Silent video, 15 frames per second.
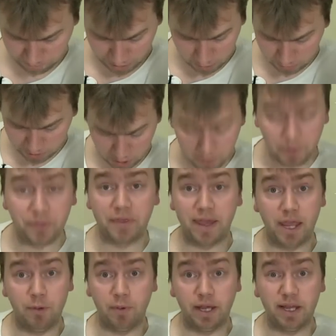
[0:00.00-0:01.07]
I don't care about the
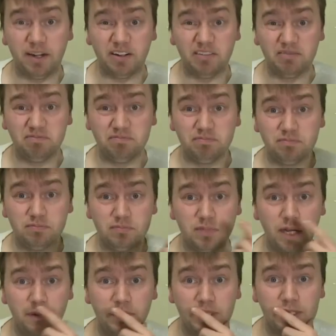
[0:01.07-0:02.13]
Haywire.
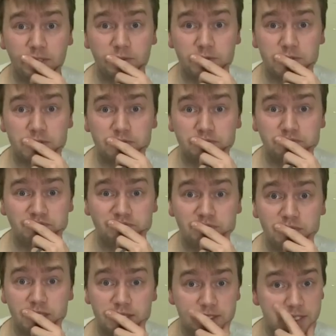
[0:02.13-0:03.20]
I really don't.
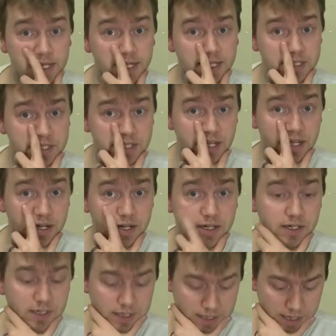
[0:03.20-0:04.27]
Because the odds
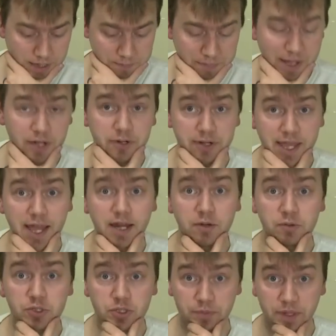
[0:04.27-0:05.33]
are an Impaler
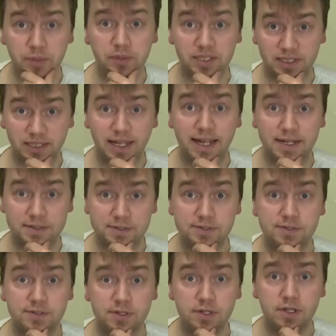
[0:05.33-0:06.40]
Cannon should be able to
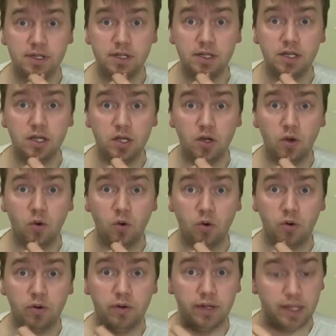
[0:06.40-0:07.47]
glance
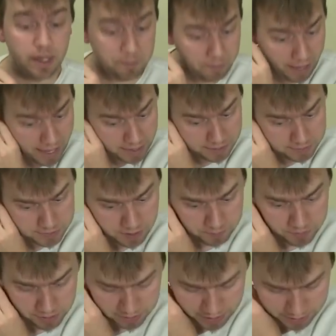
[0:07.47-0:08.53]
or pen,
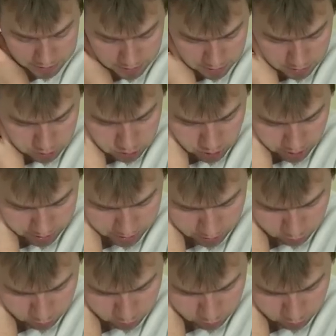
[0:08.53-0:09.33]
something that the Shock